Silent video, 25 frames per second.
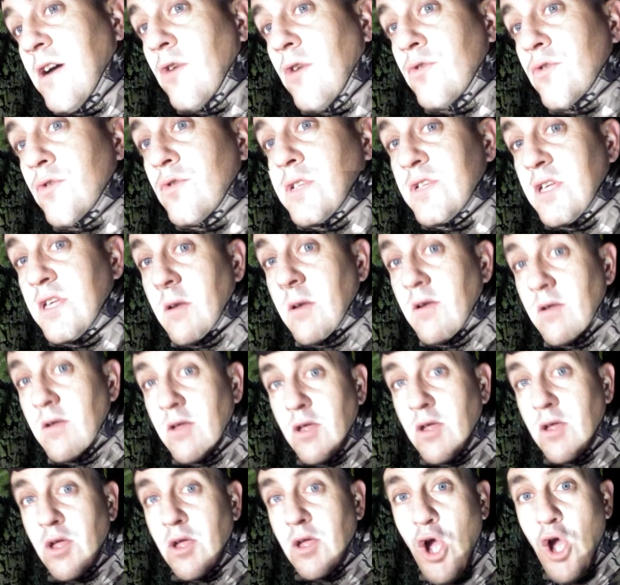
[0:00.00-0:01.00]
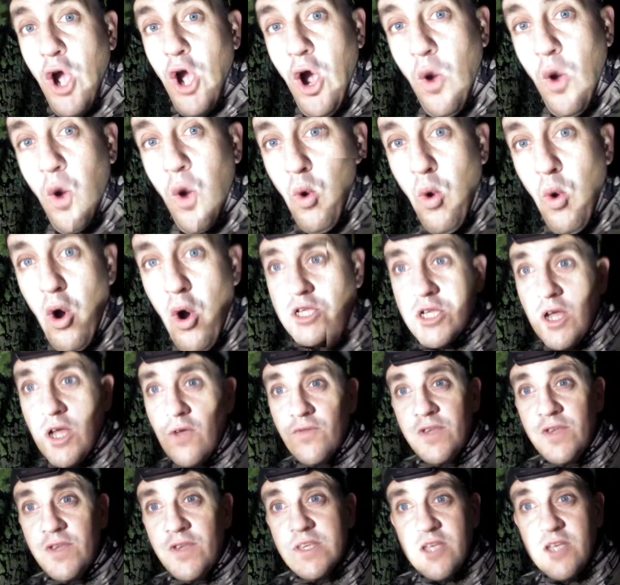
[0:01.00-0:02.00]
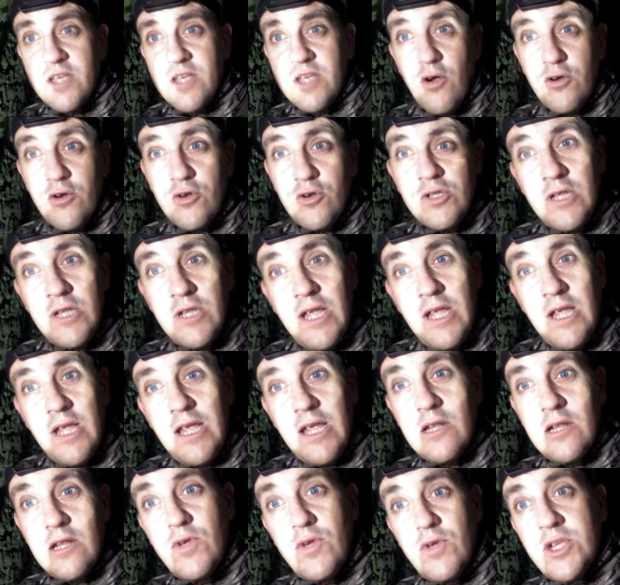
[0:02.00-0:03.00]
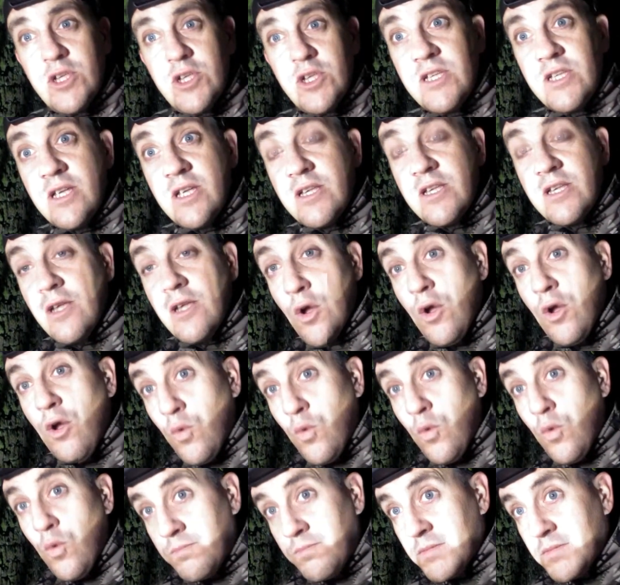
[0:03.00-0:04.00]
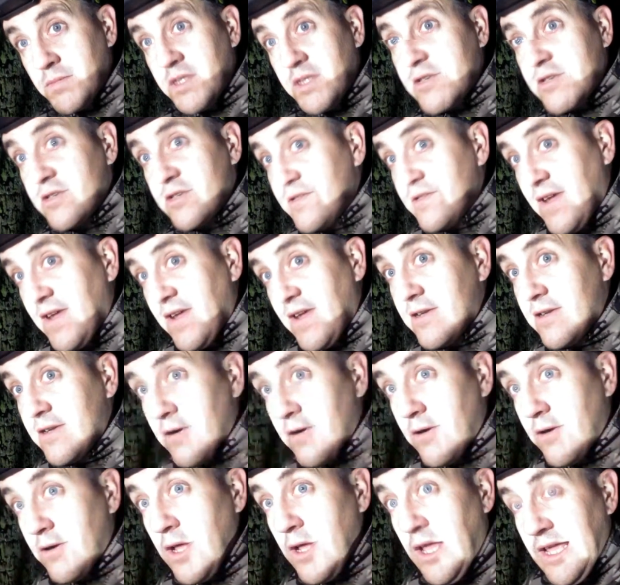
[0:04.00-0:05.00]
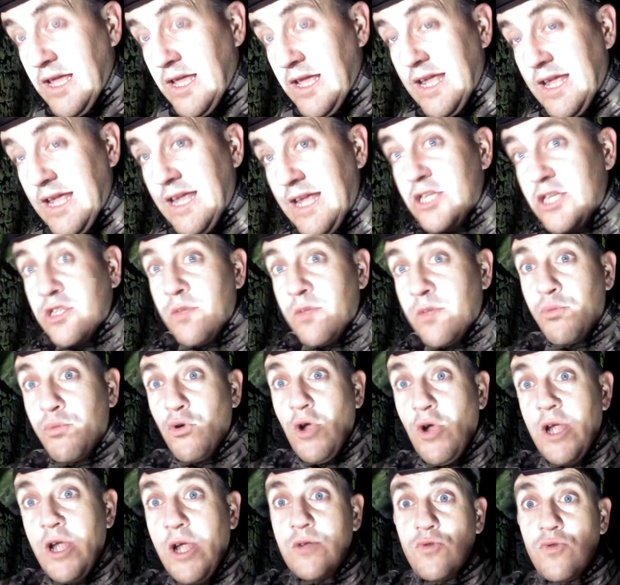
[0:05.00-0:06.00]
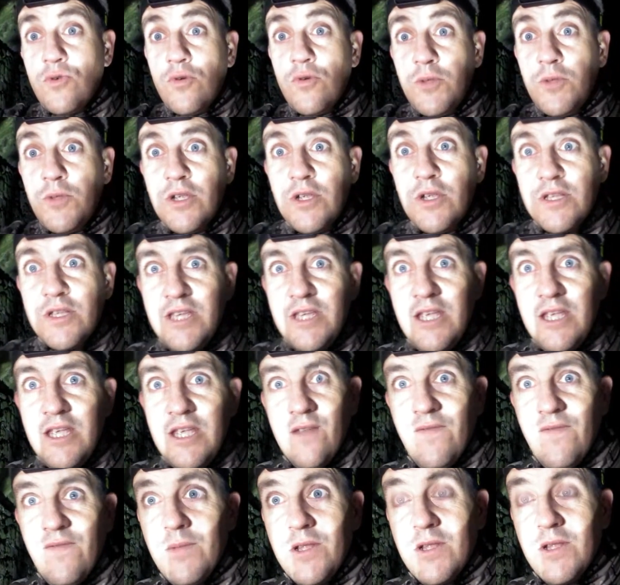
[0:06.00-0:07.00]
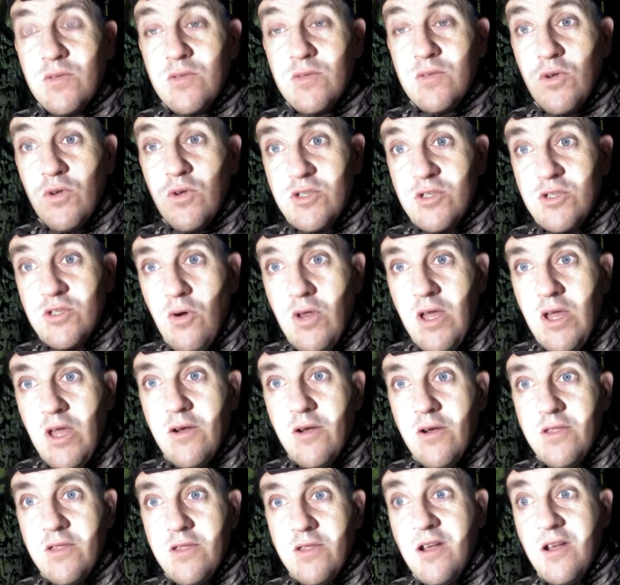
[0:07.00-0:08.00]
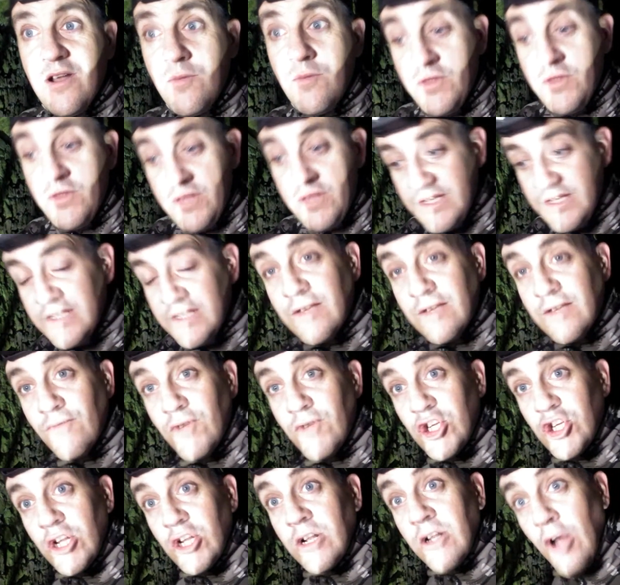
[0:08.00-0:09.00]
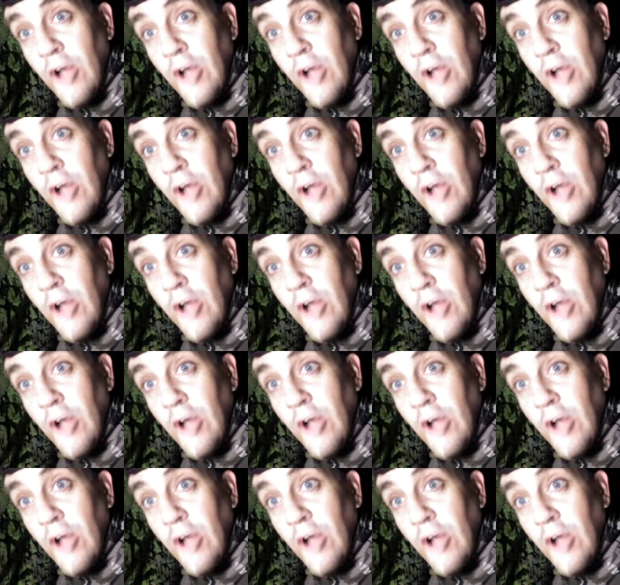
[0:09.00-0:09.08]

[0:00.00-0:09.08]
here, and walked down these corridors, Lady Larisha did, with Mr. Devender, into the bridal room, where you'll see in a few minutes, where it's no longer there now, but this is the original